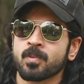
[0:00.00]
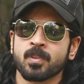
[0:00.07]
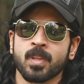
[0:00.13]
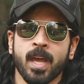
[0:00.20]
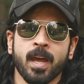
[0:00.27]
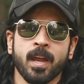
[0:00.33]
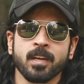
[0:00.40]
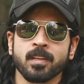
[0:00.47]

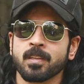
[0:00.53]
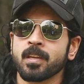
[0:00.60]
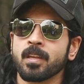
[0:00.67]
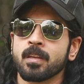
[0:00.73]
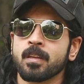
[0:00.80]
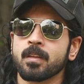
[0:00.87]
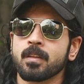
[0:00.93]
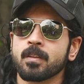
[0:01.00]
that
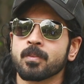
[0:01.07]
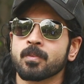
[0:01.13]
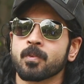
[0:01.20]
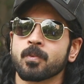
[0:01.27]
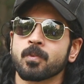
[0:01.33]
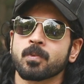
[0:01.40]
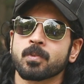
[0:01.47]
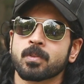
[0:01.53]
thing,
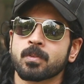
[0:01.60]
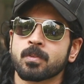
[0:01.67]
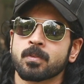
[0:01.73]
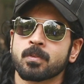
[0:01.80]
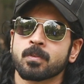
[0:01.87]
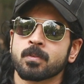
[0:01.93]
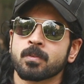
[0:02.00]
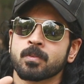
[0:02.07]
those
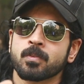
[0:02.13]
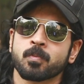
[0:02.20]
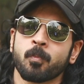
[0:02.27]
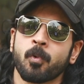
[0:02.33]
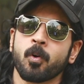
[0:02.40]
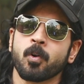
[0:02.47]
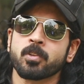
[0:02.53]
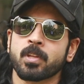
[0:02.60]

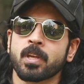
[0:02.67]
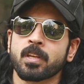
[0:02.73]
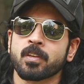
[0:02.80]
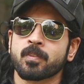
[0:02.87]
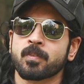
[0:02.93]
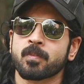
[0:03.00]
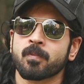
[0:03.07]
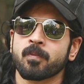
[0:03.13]
small
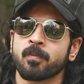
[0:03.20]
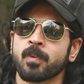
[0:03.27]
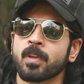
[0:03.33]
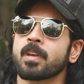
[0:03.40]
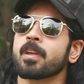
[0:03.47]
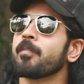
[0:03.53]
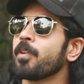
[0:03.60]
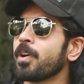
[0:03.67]
things we
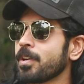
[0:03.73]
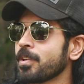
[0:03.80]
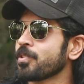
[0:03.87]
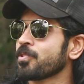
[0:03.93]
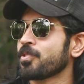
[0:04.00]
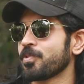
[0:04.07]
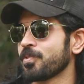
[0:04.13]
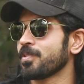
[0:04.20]
never
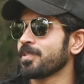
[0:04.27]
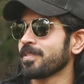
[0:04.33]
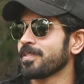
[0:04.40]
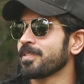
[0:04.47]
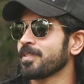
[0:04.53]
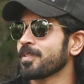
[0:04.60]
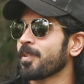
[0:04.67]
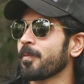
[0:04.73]
understood.
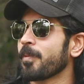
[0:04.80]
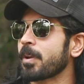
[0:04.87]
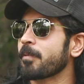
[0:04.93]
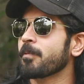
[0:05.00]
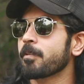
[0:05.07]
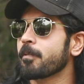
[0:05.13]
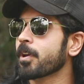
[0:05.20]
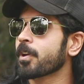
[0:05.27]
So when
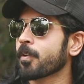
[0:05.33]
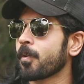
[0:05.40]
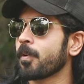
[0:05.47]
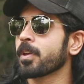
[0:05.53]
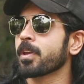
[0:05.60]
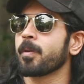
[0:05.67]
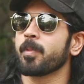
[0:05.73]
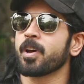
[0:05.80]
we were
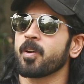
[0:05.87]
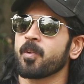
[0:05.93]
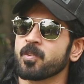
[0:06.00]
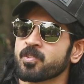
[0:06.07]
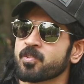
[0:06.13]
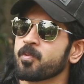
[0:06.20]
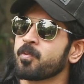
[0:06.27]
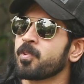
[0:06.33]
growing up, I
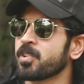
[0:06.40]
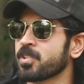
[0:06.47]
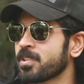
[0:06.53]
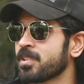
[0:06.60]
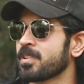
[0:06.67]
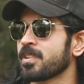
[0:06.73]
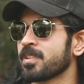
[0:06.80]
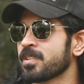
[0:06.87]
also
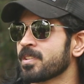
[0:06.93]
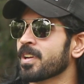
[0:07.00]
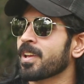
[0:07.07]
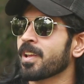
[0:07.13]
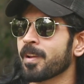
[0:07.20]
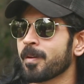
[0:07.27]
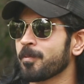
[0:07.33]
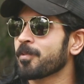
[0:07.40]
watched
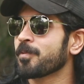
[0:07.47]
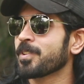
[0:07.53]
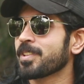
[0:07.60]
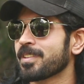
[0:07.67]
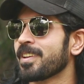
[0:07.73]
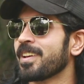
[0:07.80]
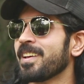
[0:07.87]
Shakila movies.